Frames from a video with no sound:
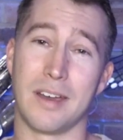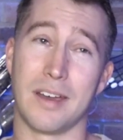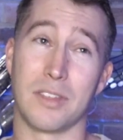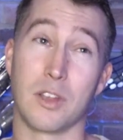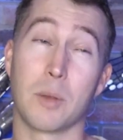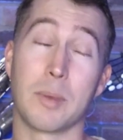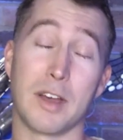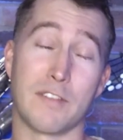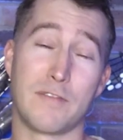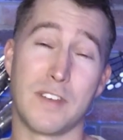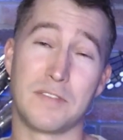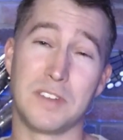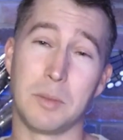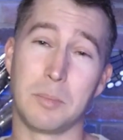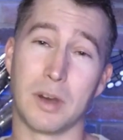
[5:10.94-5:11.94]
They're about
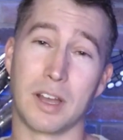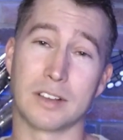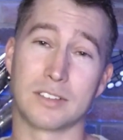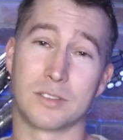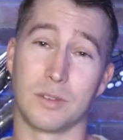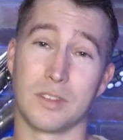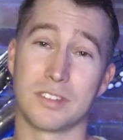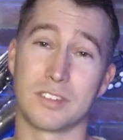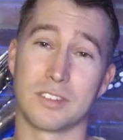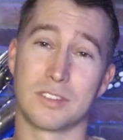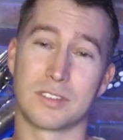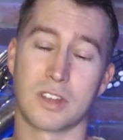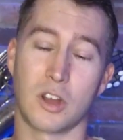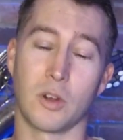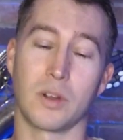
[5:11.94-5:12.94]
50 bucks, so this
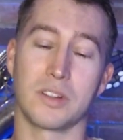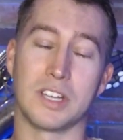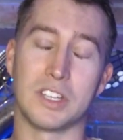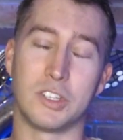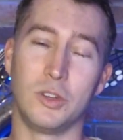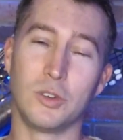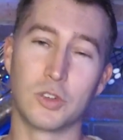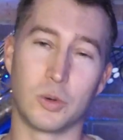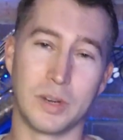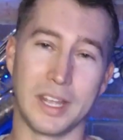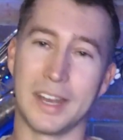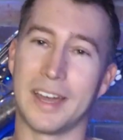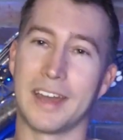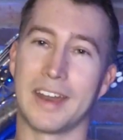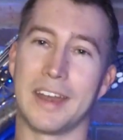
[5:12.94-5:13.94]
is currently
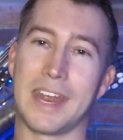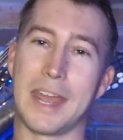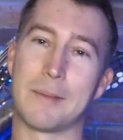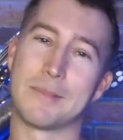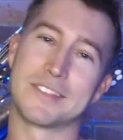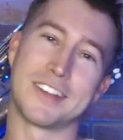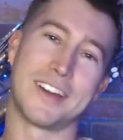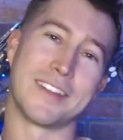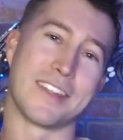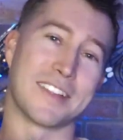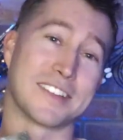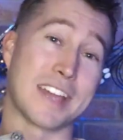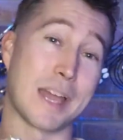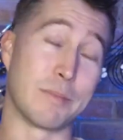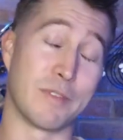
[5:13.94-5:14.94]
$229 on Amazon at the
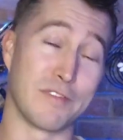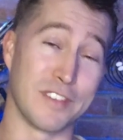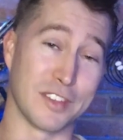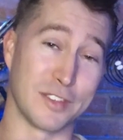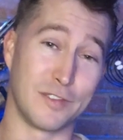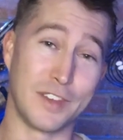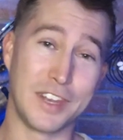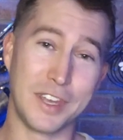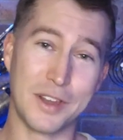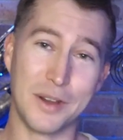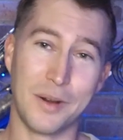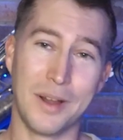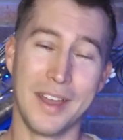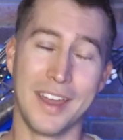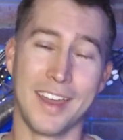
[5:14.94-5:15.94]
time of this
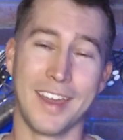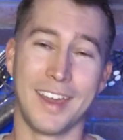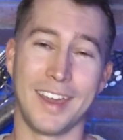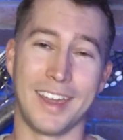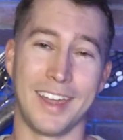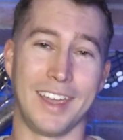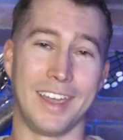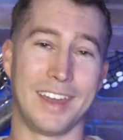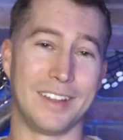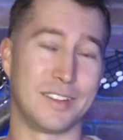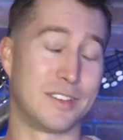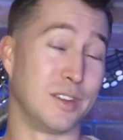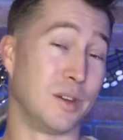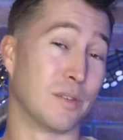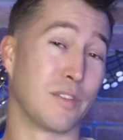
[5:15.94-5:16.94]
video. And
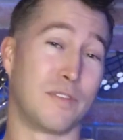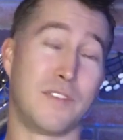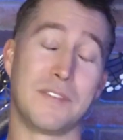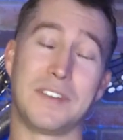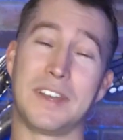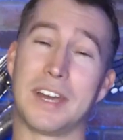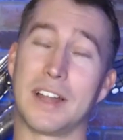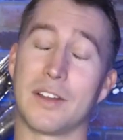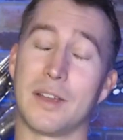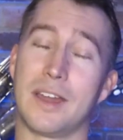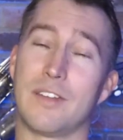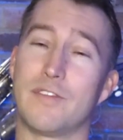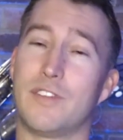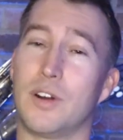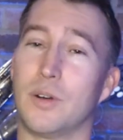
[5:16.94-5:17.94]
you know, for $50
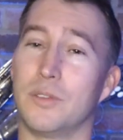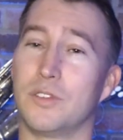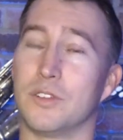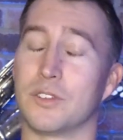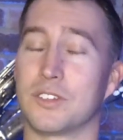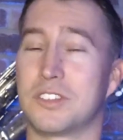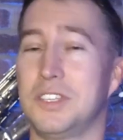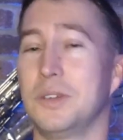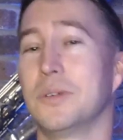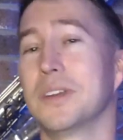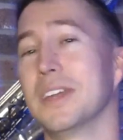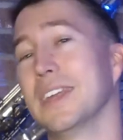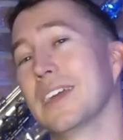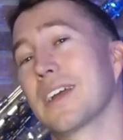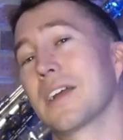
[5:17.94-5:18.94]
headphones, you're still
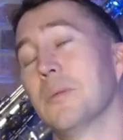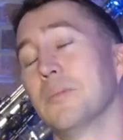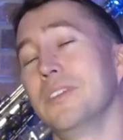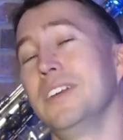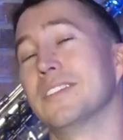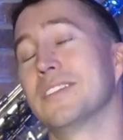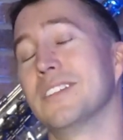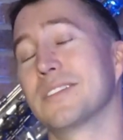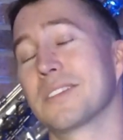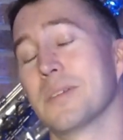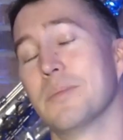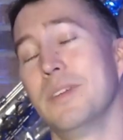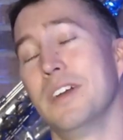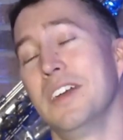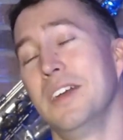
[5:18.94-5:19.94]
getting a complete
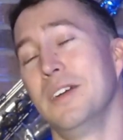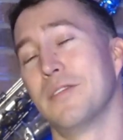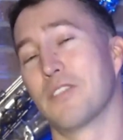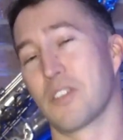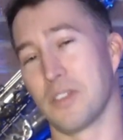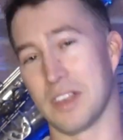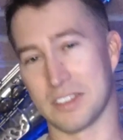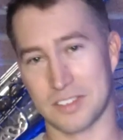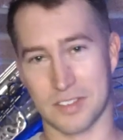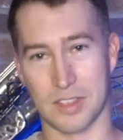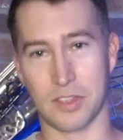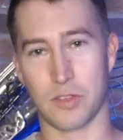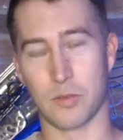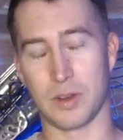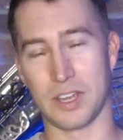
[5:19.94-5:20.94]
system for less
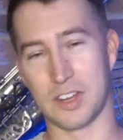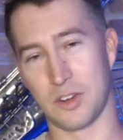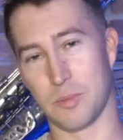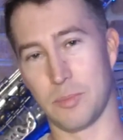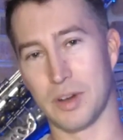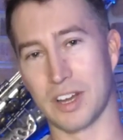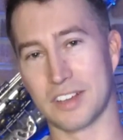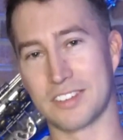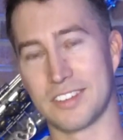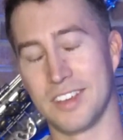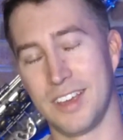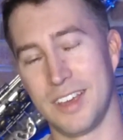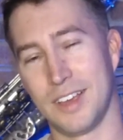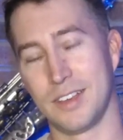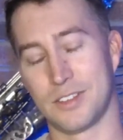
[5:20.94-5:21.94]
than 300 bucks.
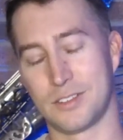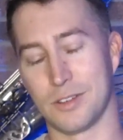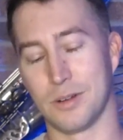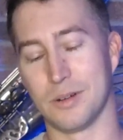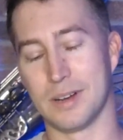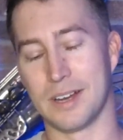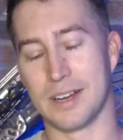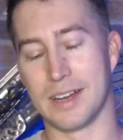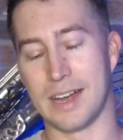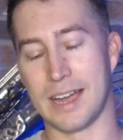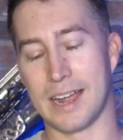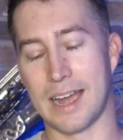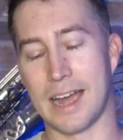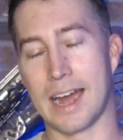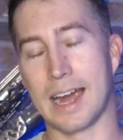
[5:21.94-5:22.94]
So
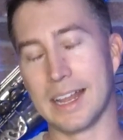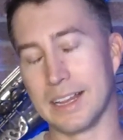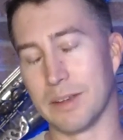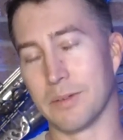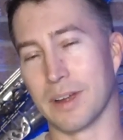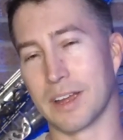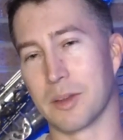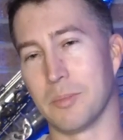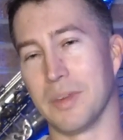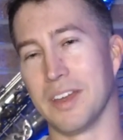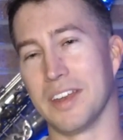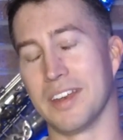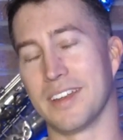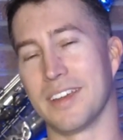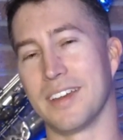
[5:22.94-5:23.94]
I highly
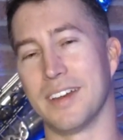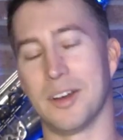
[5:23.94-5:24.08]
recommend